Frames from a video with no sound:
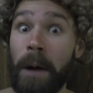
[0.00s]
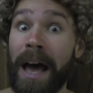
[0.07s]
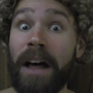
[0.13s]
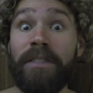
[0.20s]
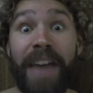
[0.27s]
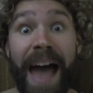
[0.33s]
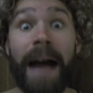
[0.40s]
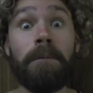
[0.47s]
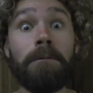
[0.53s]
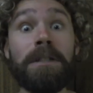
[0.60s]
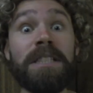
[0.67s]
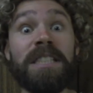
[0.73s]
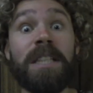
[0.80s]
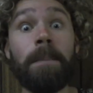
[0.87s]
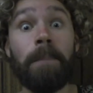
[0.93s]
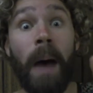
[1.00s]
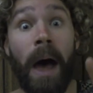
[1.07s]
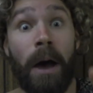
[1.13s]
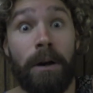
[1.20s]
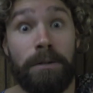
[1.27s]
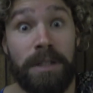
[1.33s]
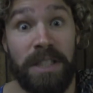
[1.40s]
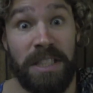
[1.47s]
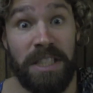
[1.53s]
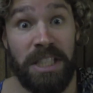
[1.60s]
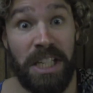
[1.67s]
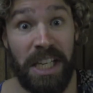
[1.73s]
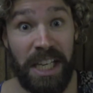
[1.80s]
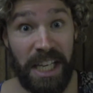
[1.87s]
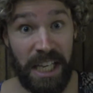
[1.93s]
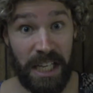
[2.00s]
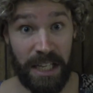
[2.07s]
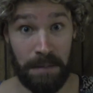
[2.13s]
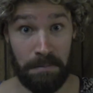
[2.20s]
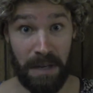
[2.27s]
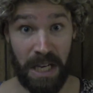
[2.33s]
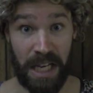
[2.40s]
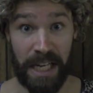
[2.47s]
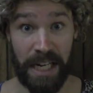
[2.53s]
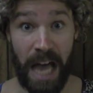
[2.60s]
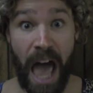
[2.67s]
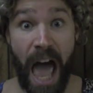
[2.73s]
Well, that was supposed to eat meat,